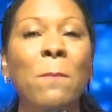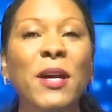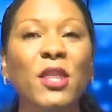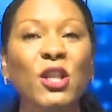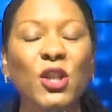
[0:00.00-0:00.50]

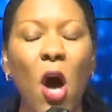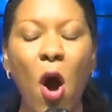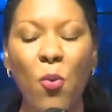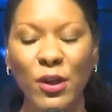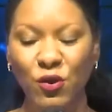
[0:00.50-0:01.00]
But the
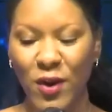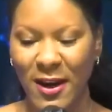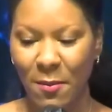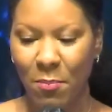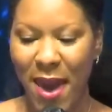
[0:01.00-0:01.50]
song was
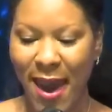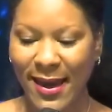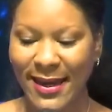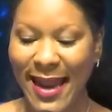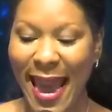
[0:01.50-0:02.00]
written
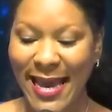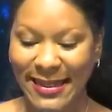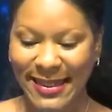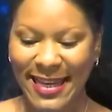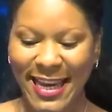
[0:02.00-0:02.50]
back in
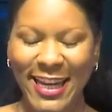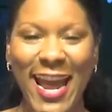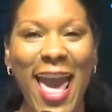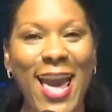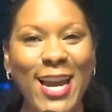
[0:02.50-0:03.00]

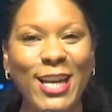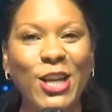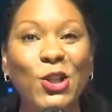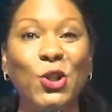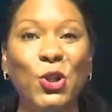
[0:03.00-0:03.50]

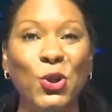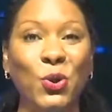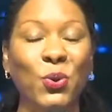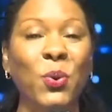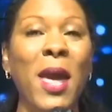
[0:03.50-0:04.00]

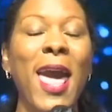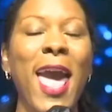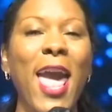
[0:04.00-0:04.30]
1882,